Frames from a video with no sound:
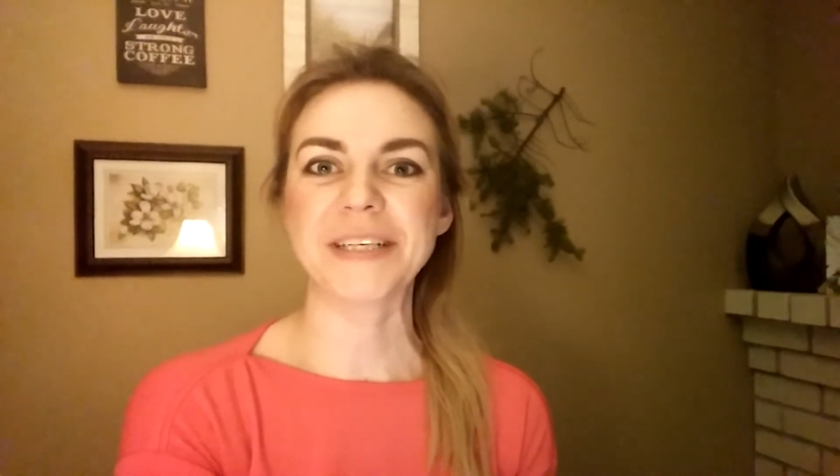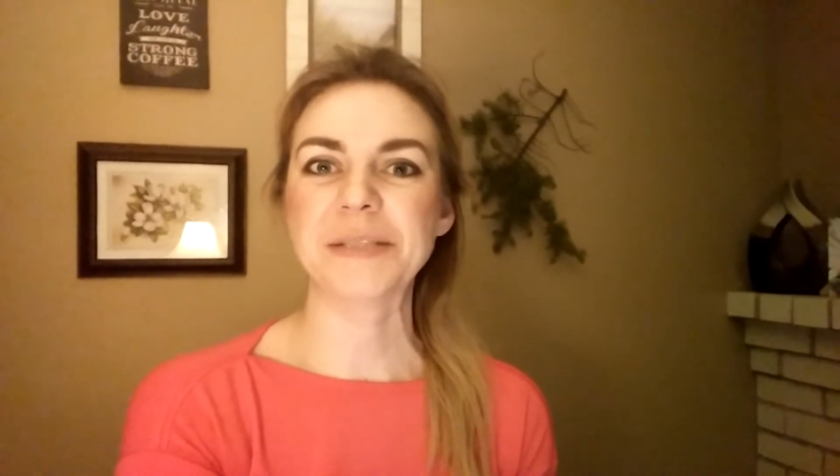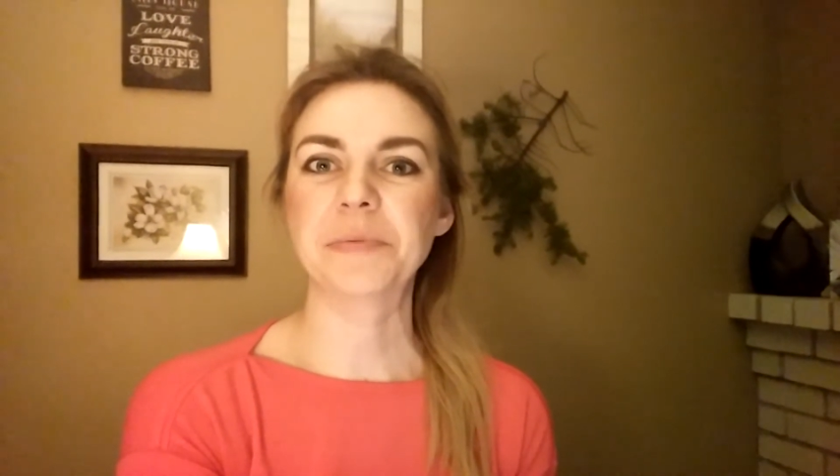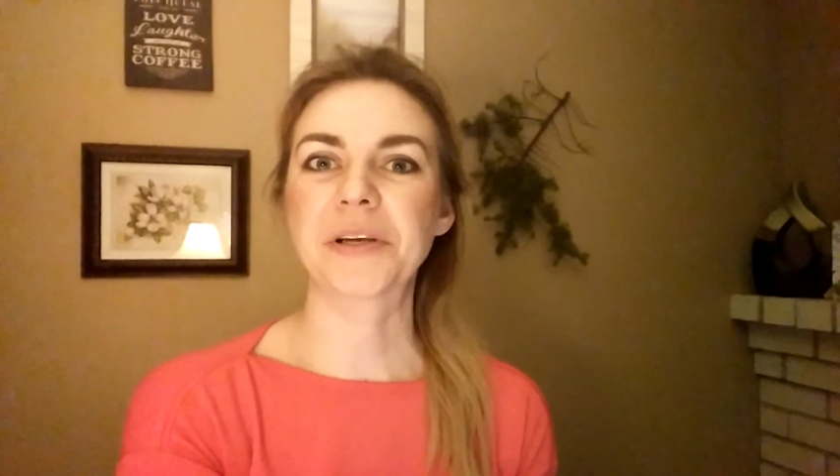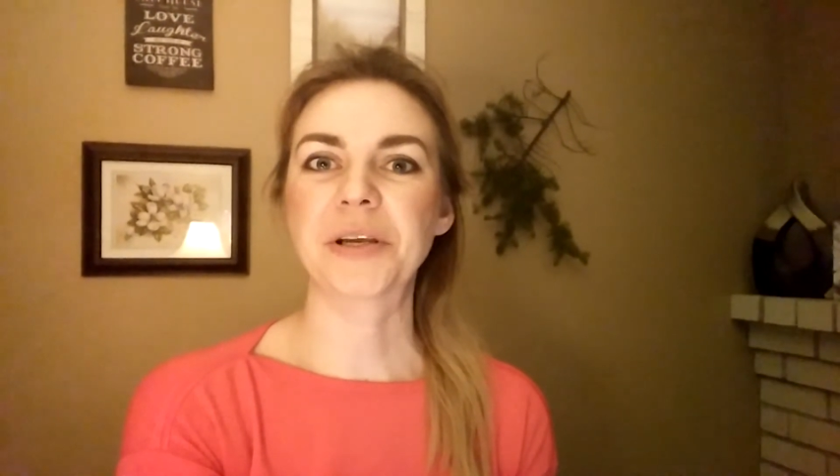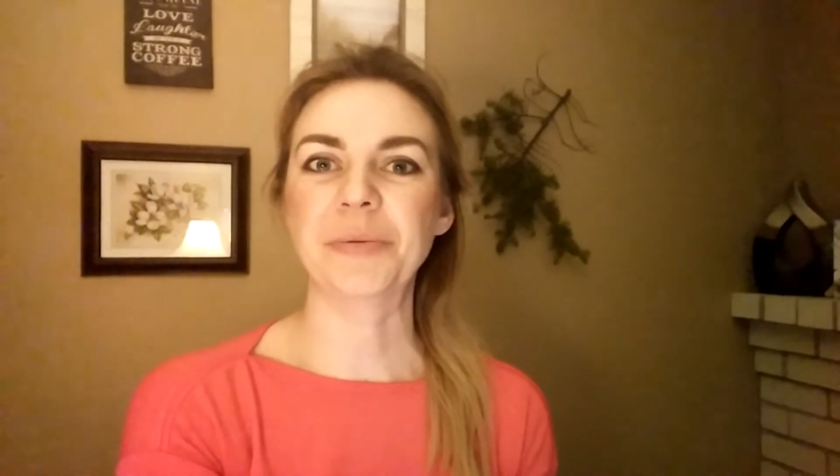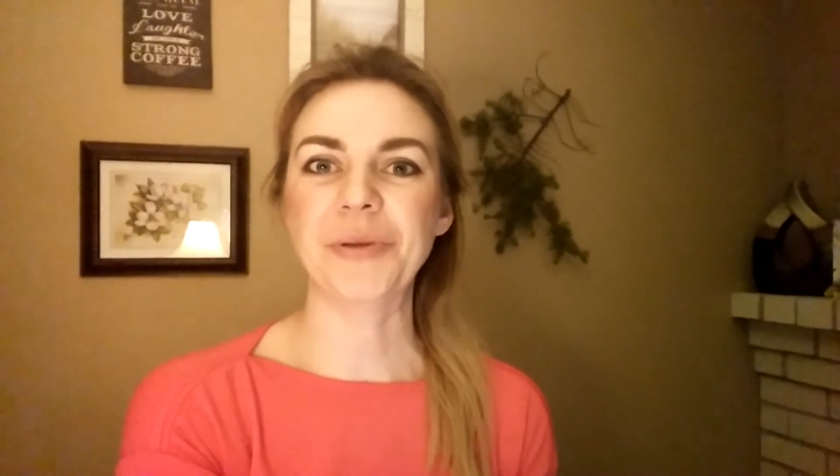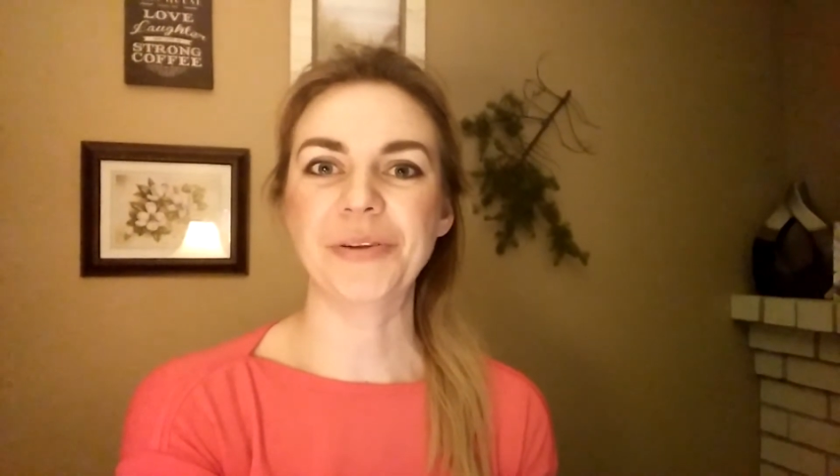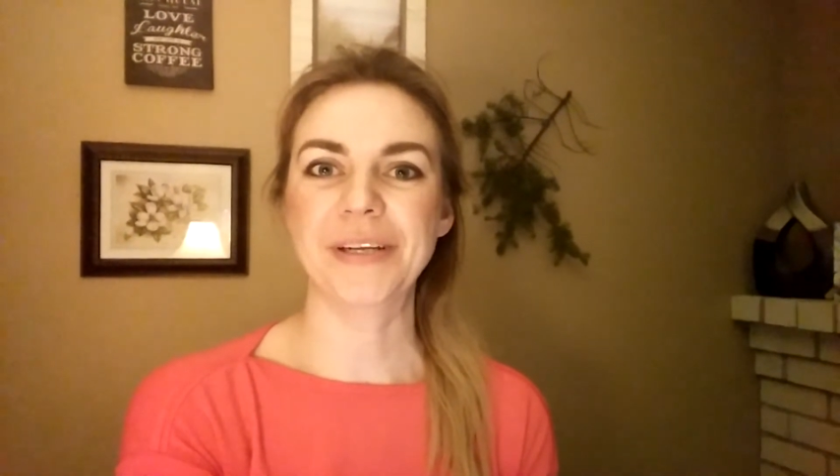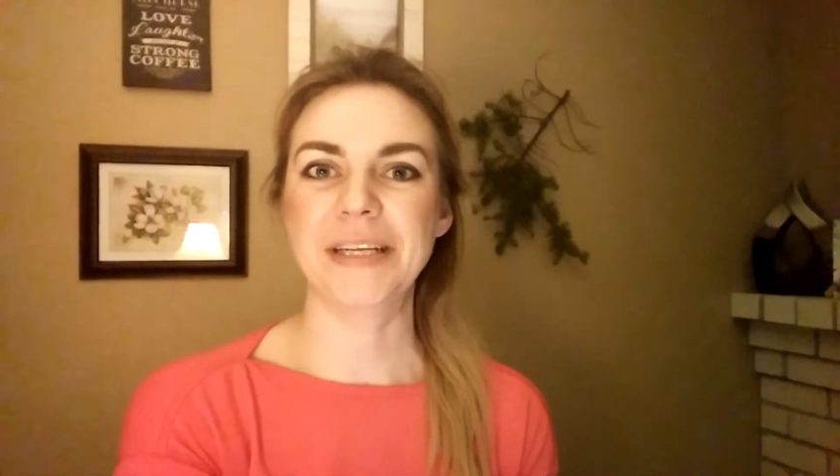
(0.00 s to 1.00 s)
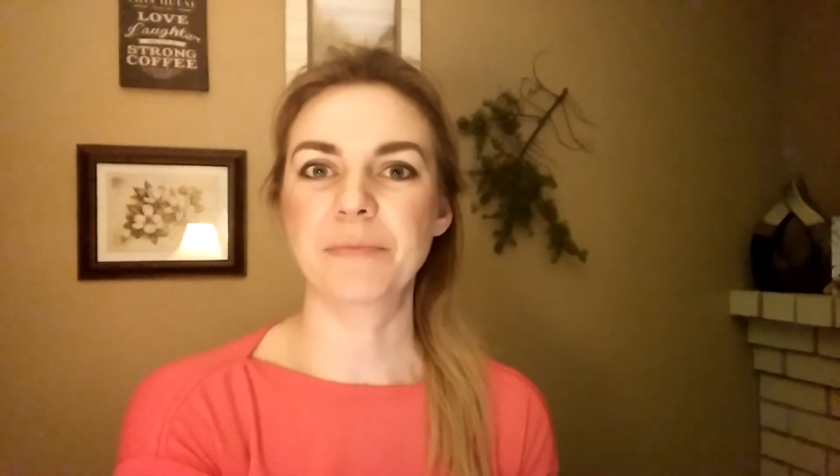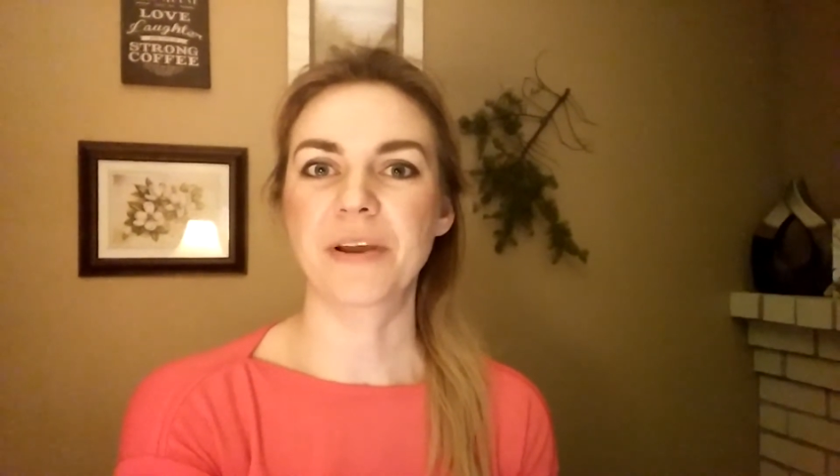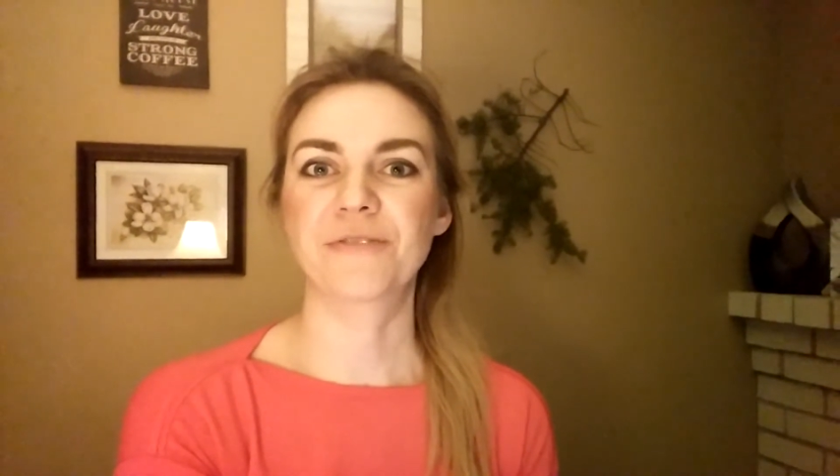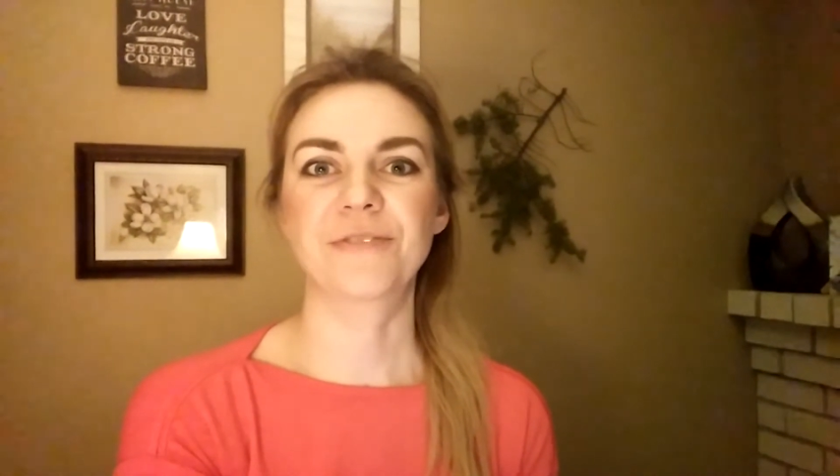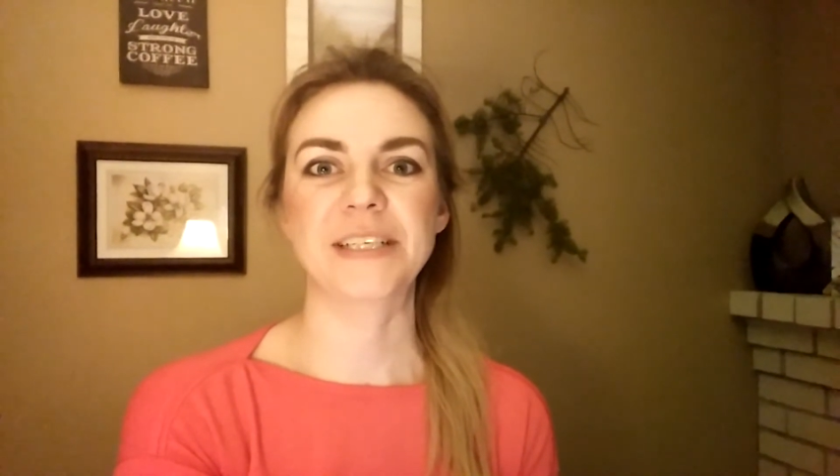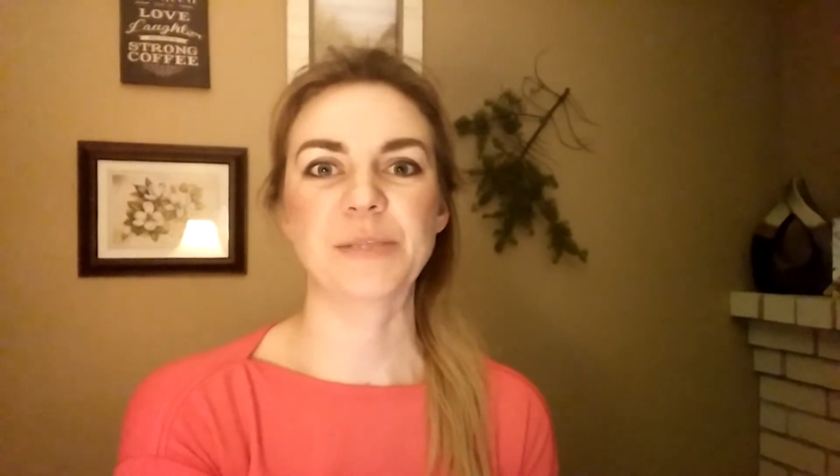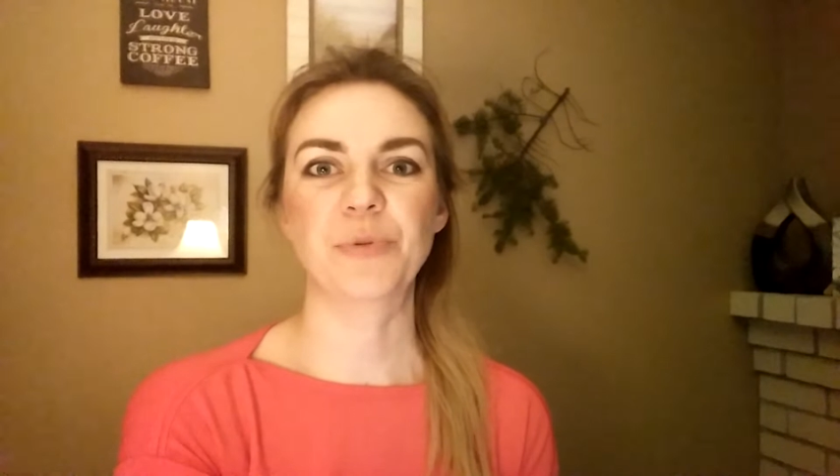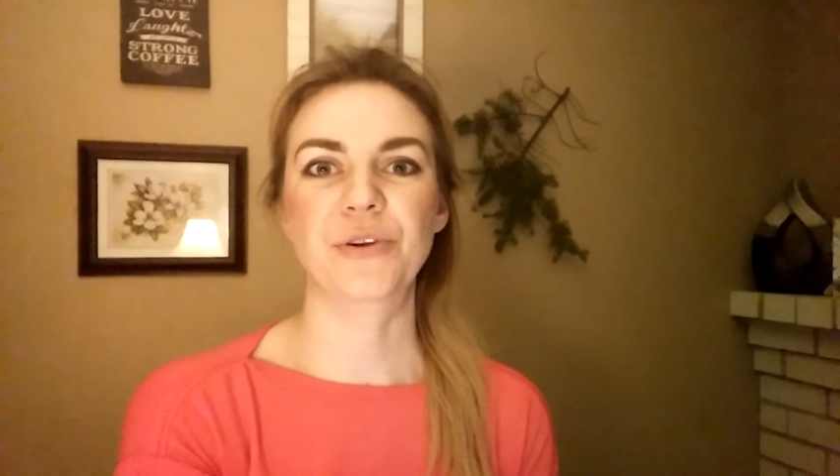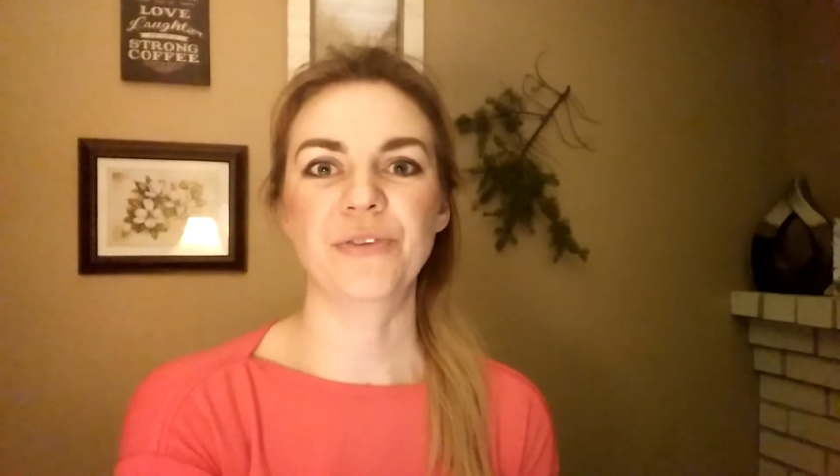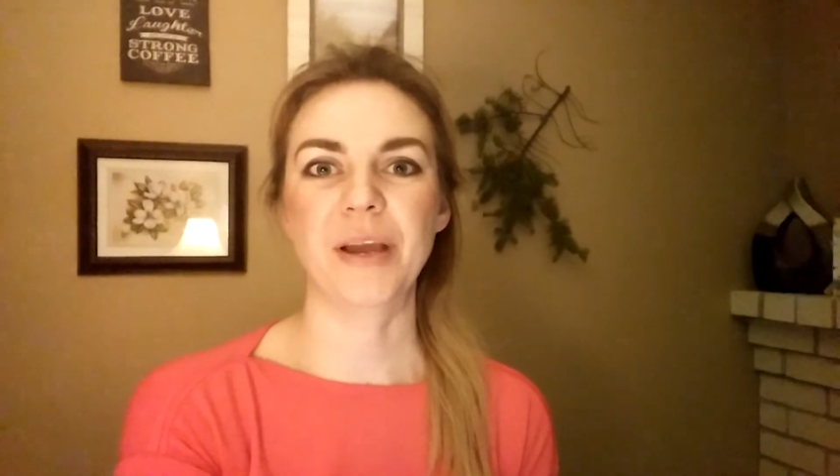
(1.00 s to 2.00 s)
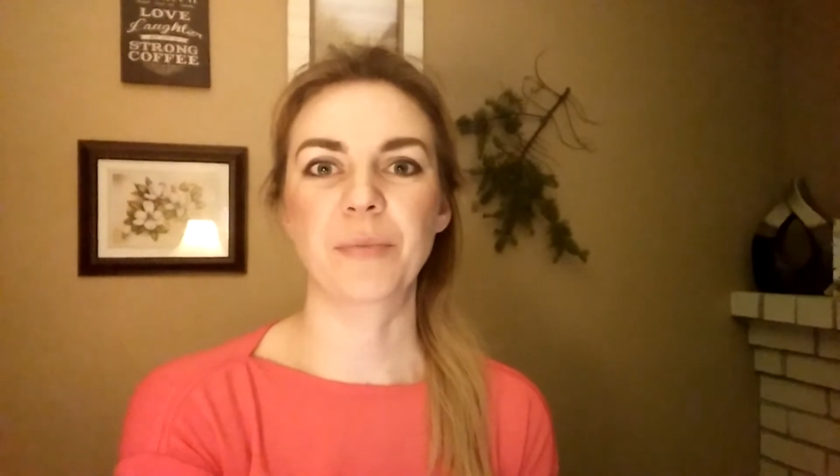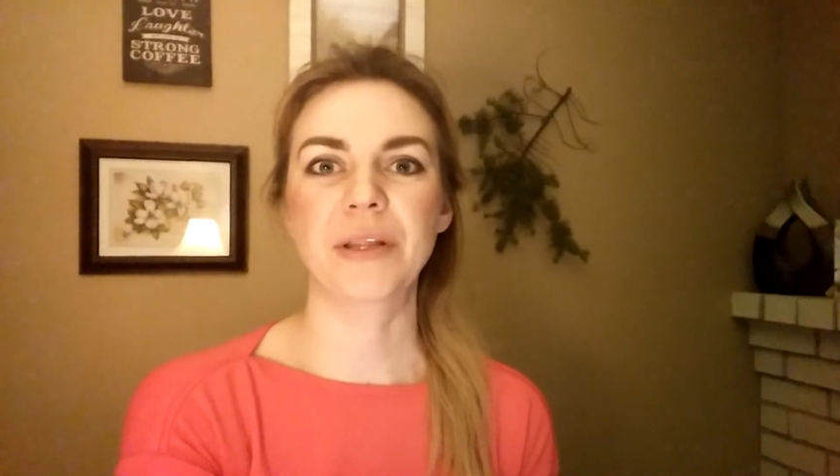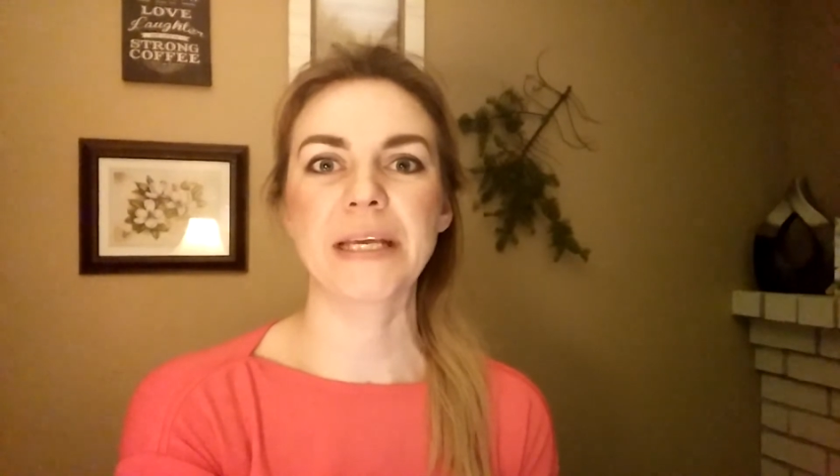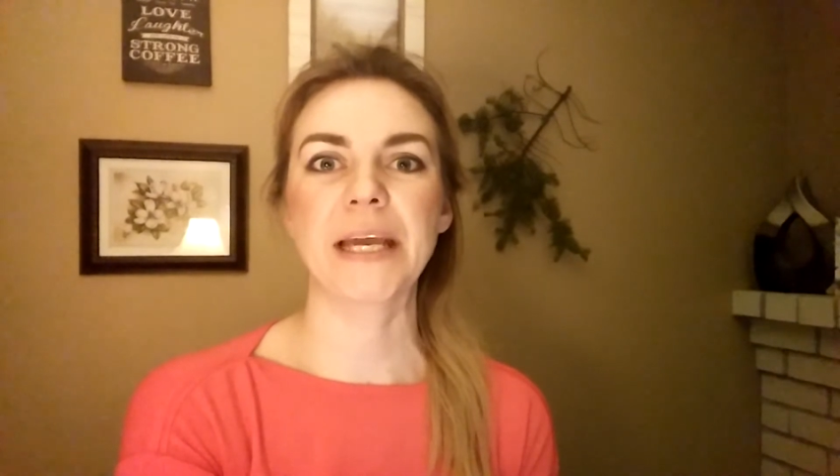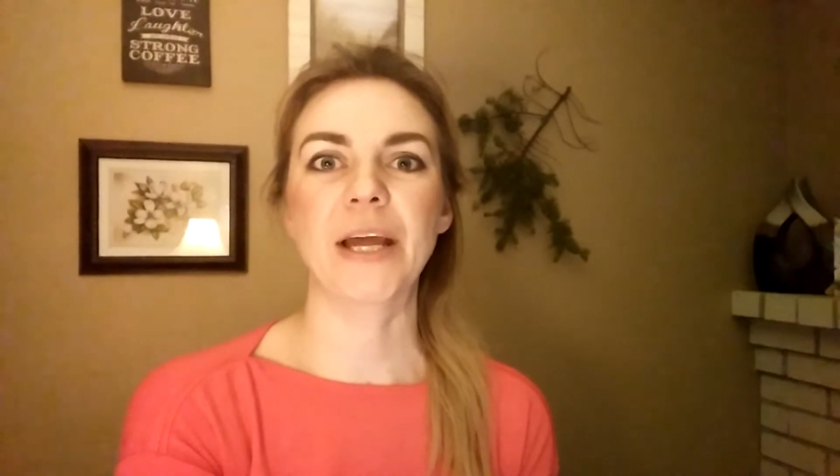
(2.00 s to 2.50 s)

Facebook community, my Facebook family,